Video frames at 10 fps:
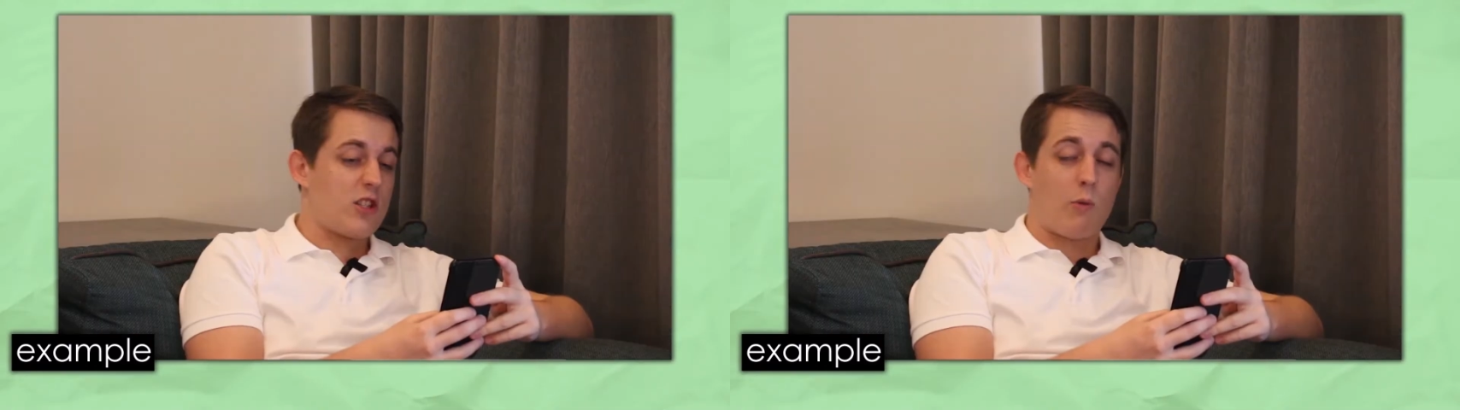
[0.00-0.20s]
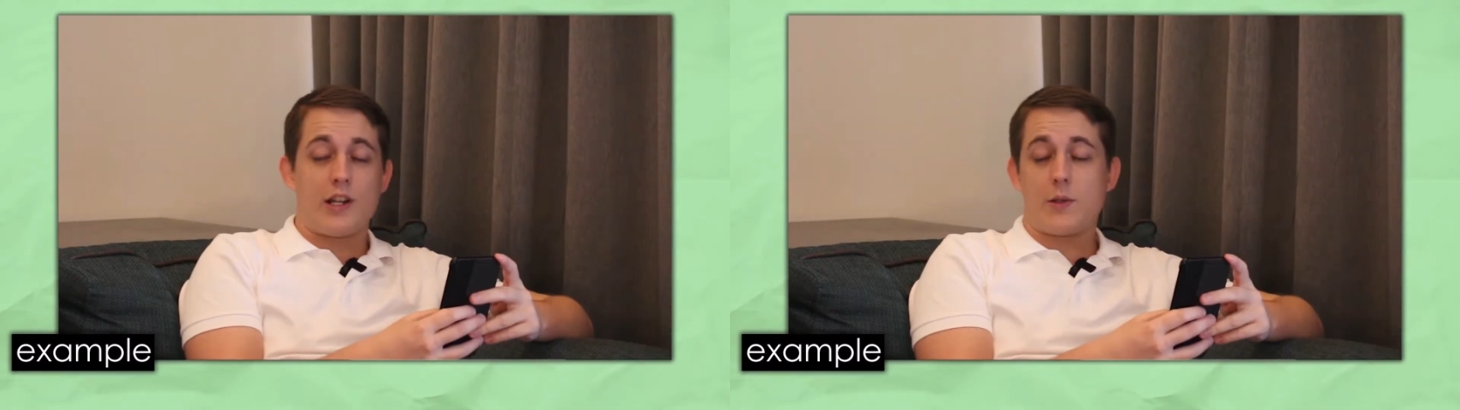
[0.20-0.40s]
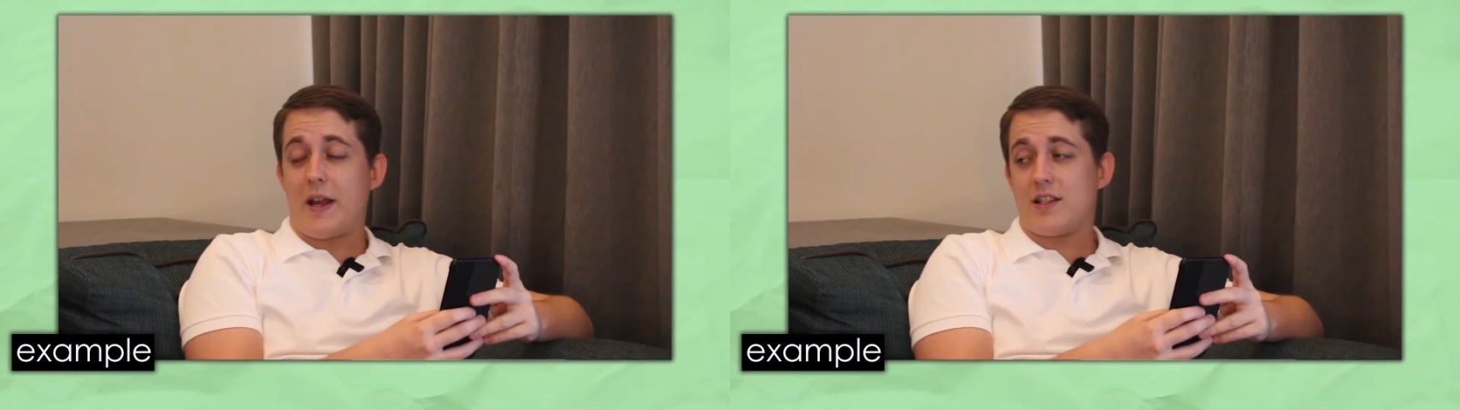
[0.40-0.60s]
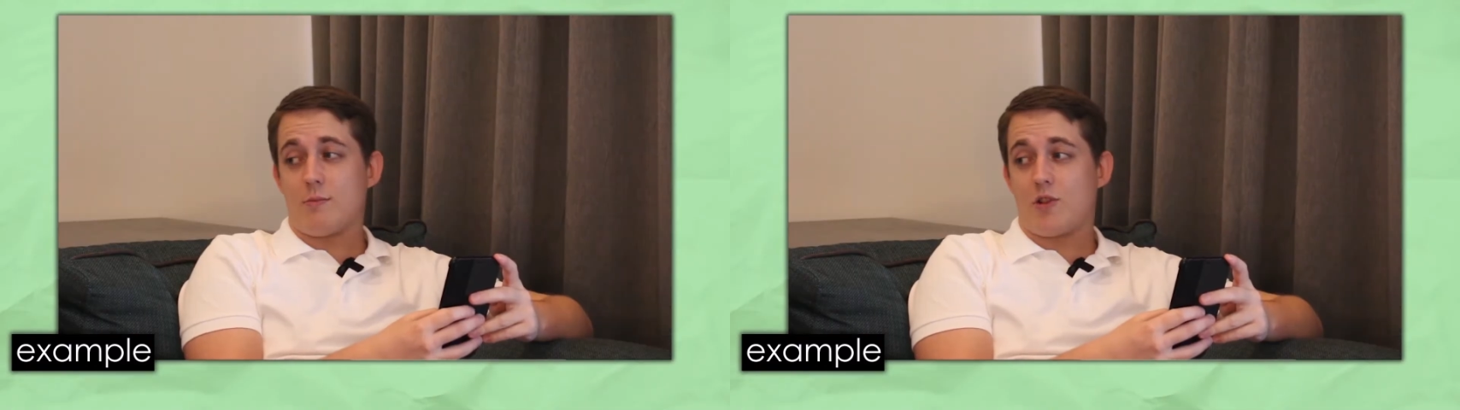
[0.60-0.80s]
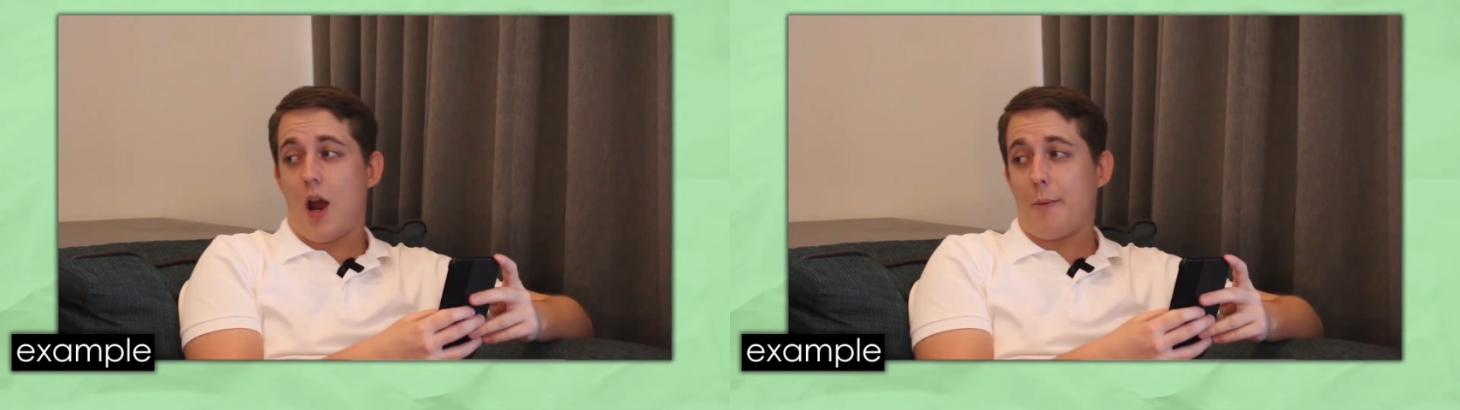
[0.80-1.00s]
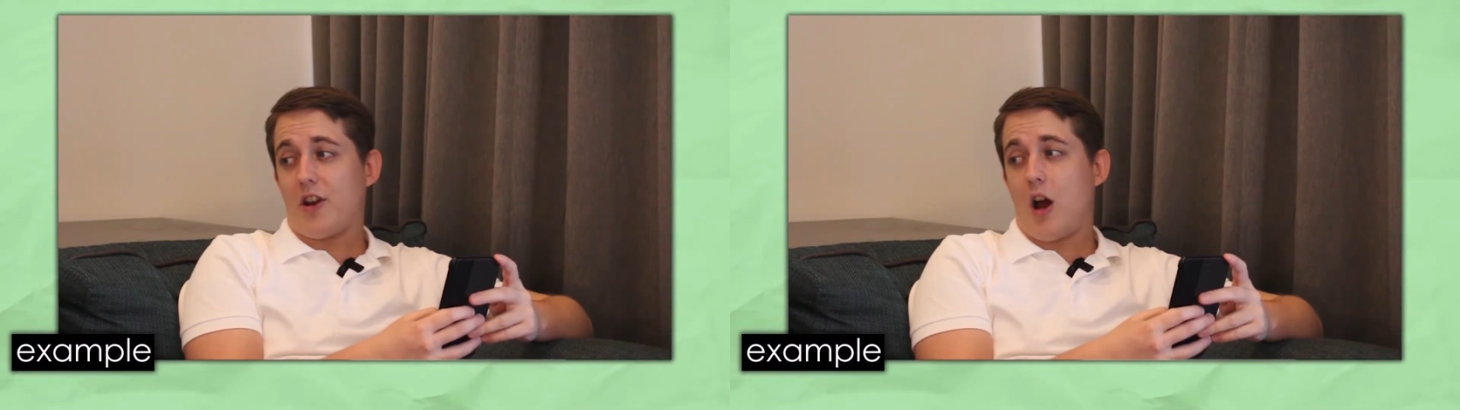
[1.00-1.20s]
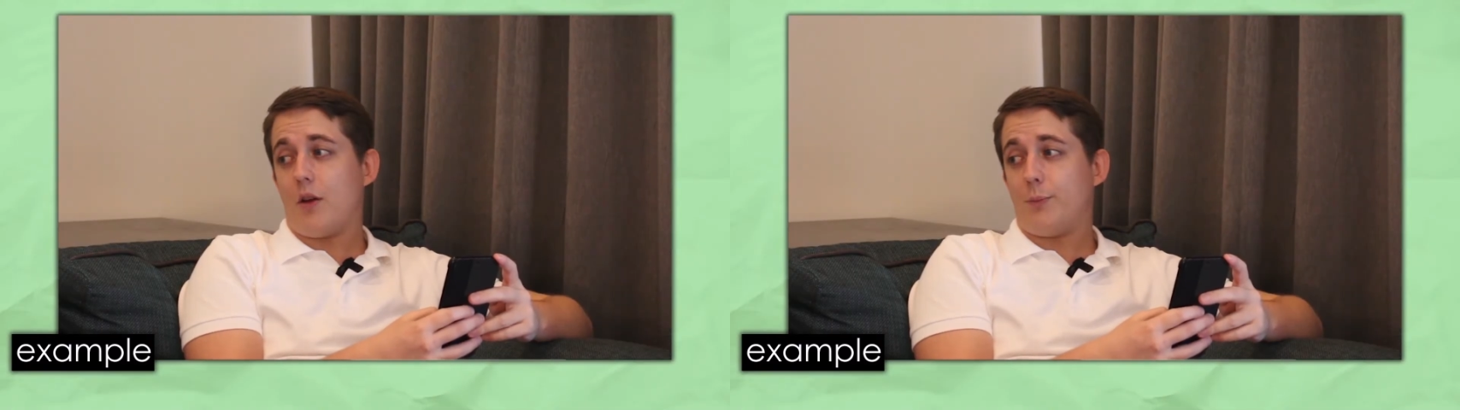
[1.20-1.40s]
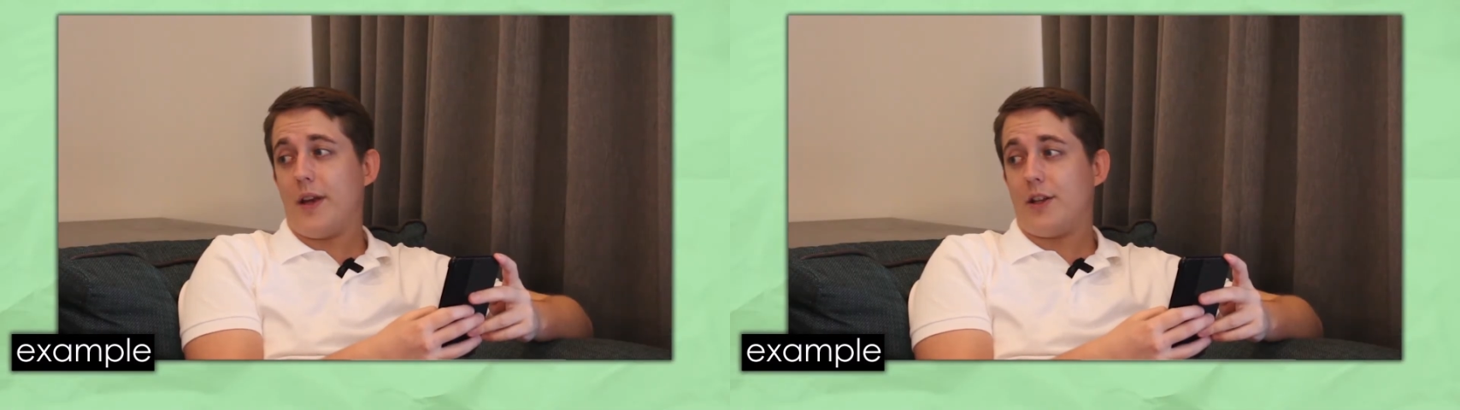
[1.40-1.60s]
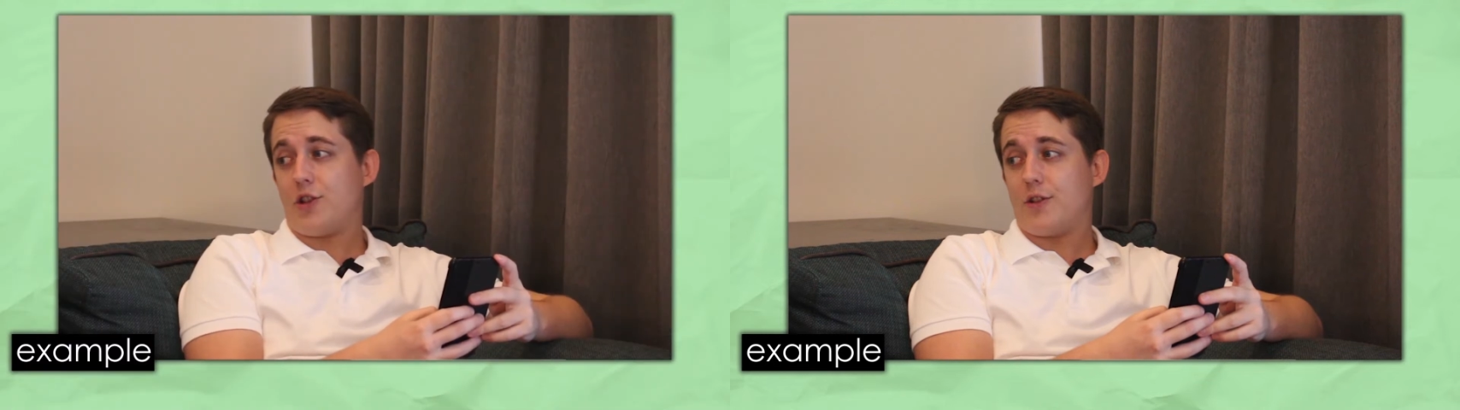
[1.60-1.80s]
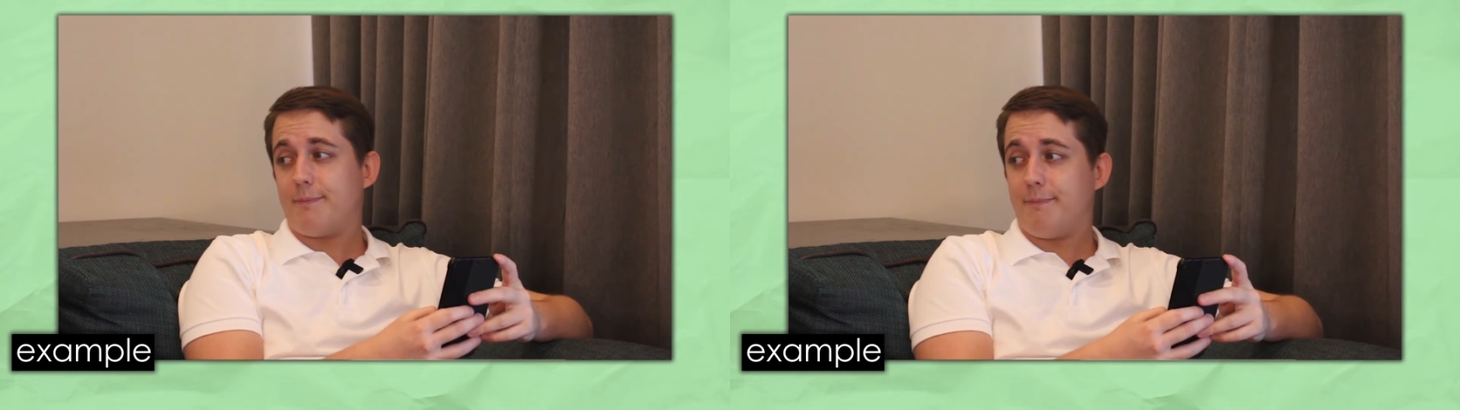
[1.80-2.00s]
just want to spend some time on a hot
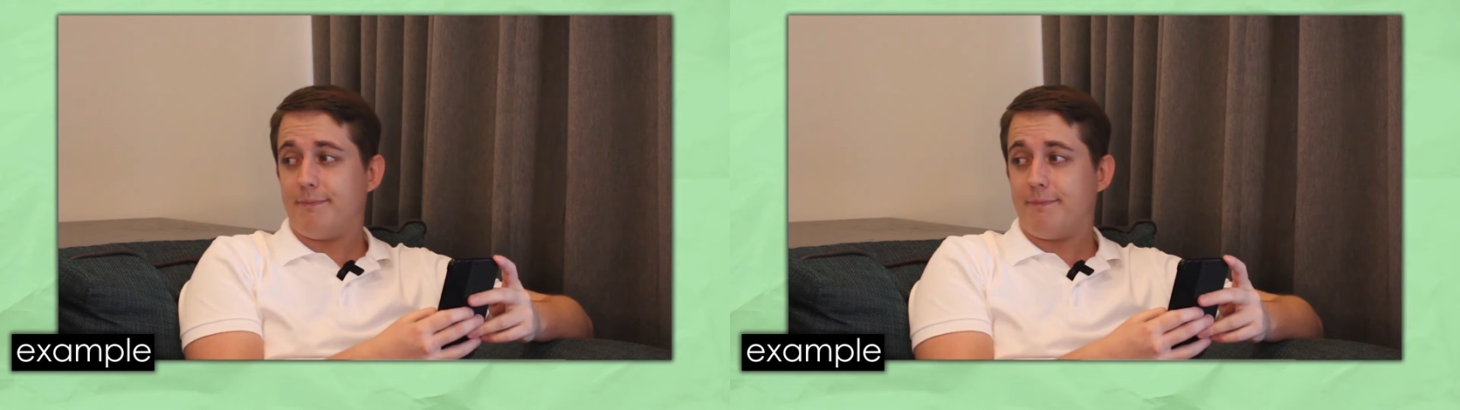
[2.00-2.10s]
bitch.